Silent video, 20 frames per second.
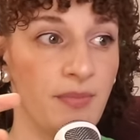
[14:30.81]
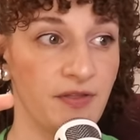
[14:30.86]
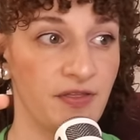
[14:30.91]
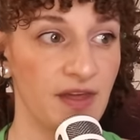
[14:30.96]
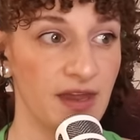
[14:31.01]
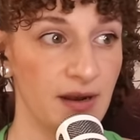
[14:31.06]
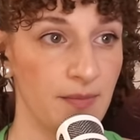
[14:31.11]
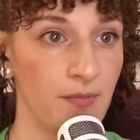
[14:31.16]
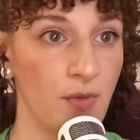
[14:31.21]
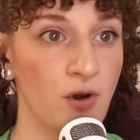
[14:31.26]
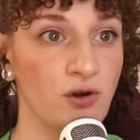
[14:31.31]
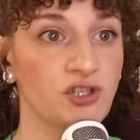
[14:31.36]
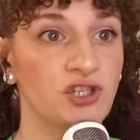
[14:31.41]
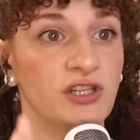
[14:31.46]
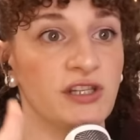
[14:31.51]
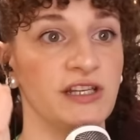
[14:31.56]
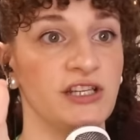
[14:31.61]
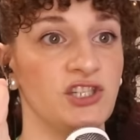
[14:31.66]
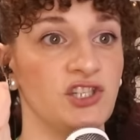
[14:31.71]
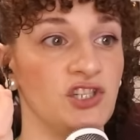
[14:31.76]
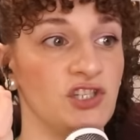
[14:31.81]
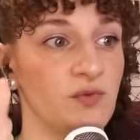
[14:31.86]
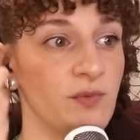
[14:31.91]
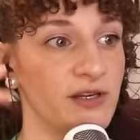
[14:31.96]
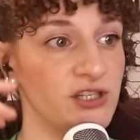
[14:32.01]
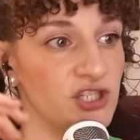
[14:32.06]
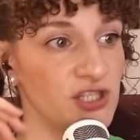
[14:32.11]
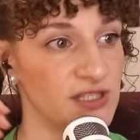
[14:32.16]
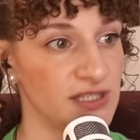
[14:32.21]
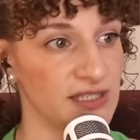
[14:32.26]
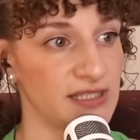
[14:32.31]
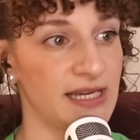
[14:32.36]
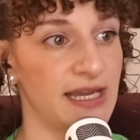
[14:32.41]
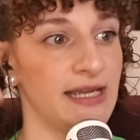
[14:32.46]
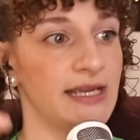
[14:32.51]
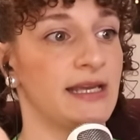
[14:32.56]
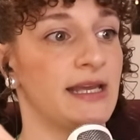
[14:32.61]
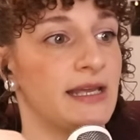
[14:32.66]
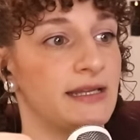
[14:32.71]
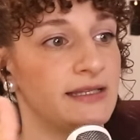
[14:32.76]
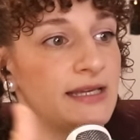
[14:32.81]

but then emotionally she switches and take